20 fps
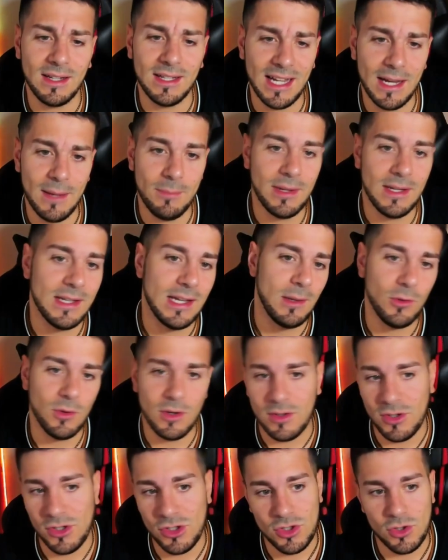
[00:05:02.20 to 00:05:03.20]
gambit I
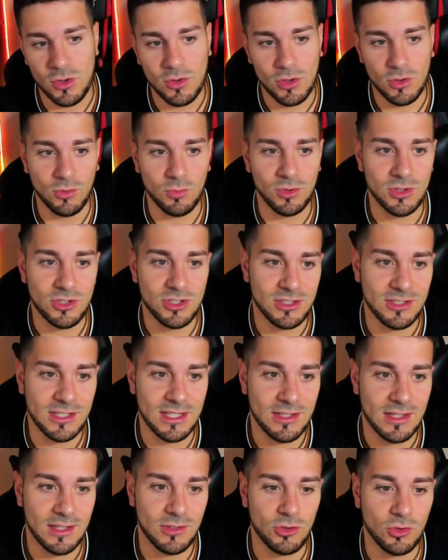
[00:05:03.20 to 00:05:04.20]
want to show you, which is
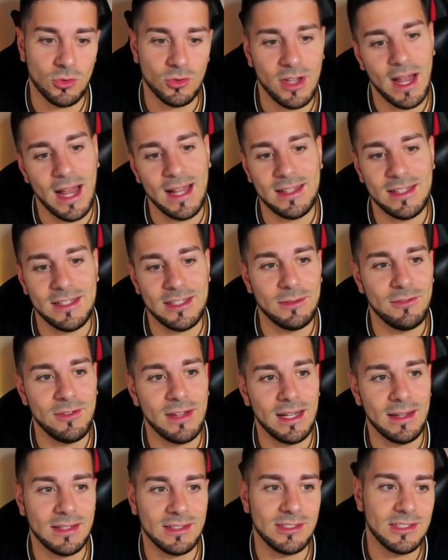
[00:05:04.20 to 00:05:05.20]
in the two knights
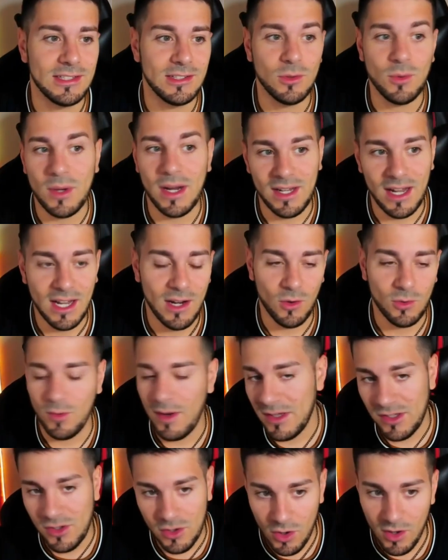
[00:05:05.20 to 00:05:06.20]
defense, the one I
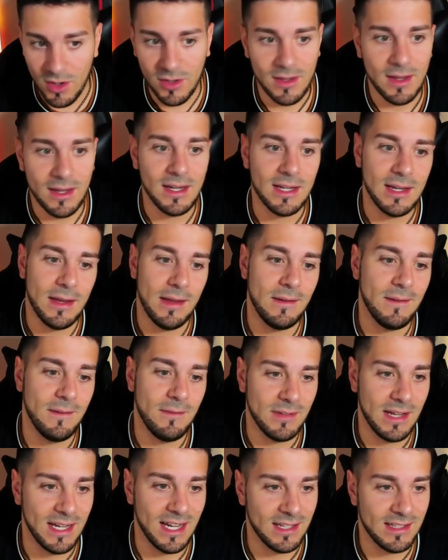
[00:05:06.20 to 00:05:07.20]
always call
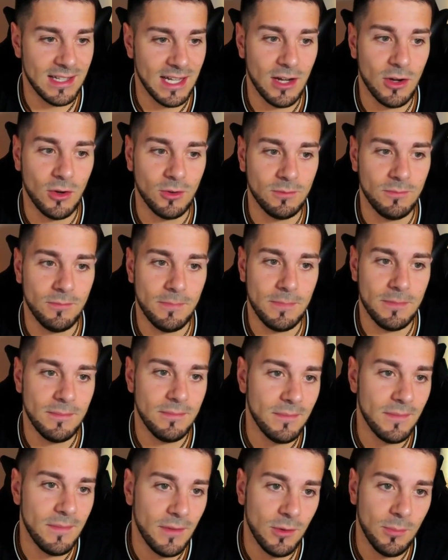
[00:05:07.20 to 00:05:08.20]
fegatello.
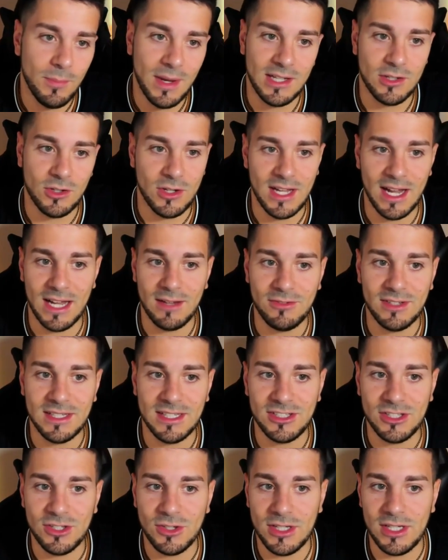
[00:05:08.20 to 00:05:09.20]
To make your life
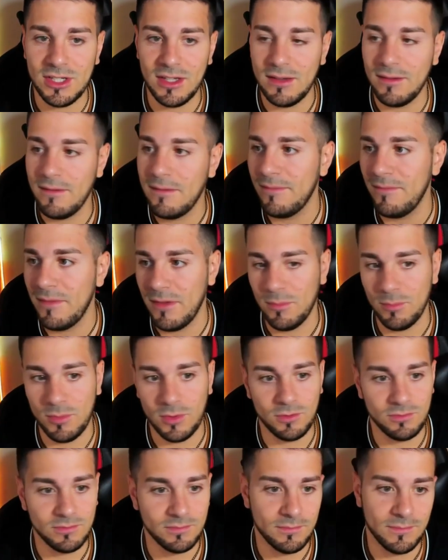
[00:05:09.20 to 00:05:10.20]
easier here, the
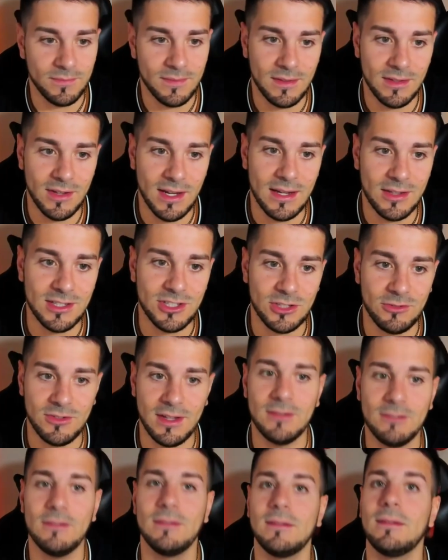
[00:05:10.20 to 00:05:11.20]
move, knight to
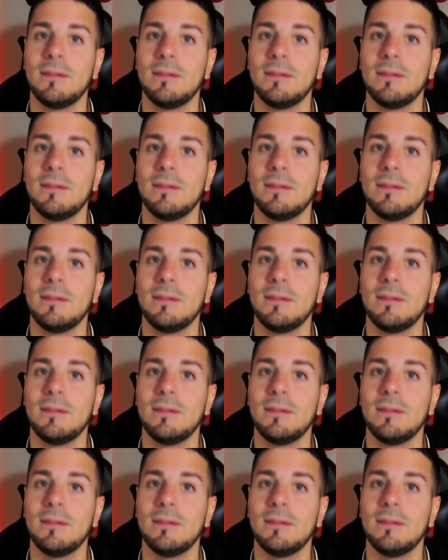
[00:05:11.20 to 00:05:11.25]
g5.